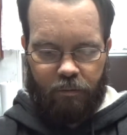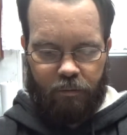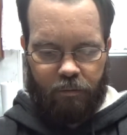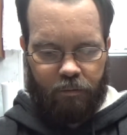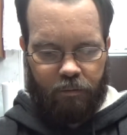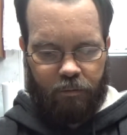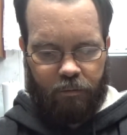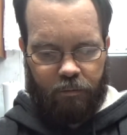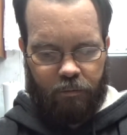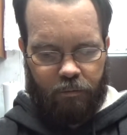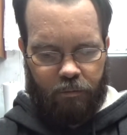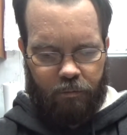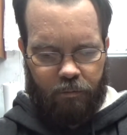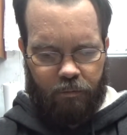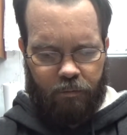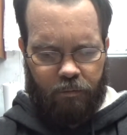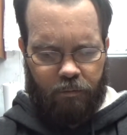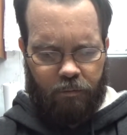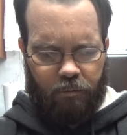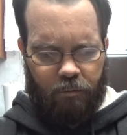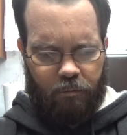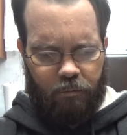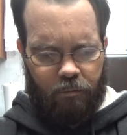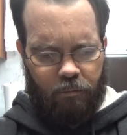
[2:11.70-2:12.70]

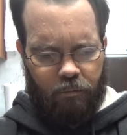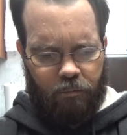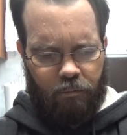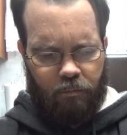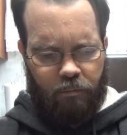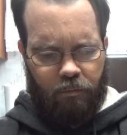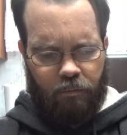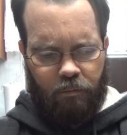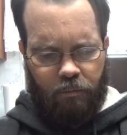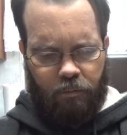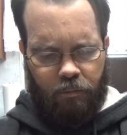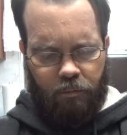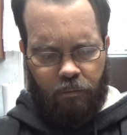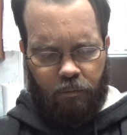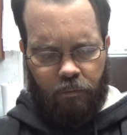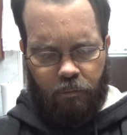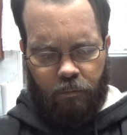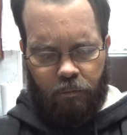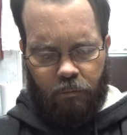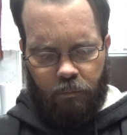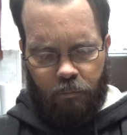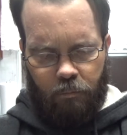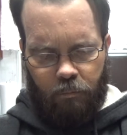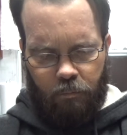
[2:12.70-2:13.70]

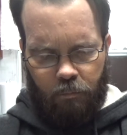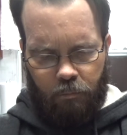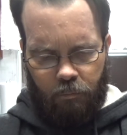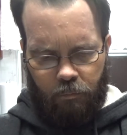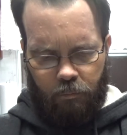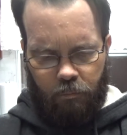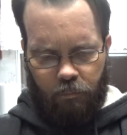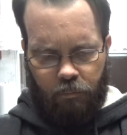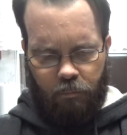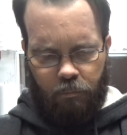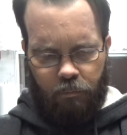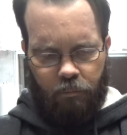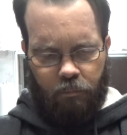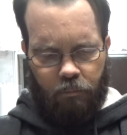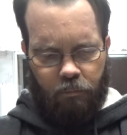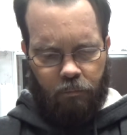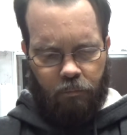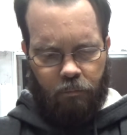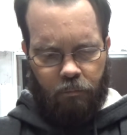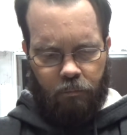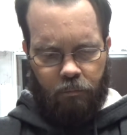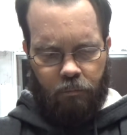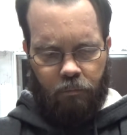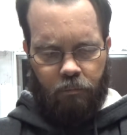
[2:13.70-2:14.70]

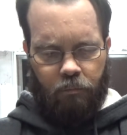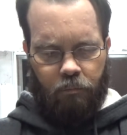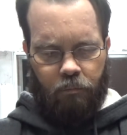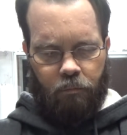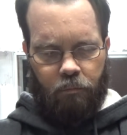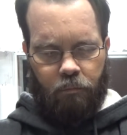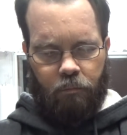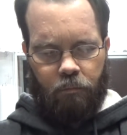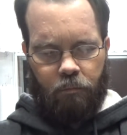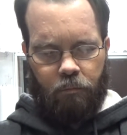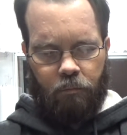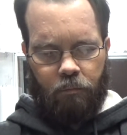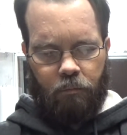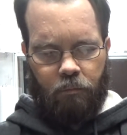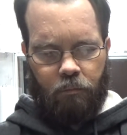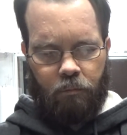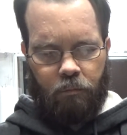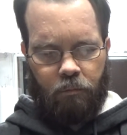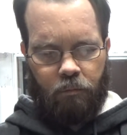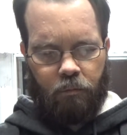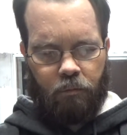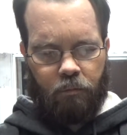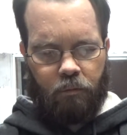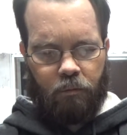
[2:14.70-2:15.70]

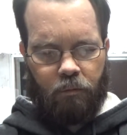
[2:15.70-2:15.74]
(silence)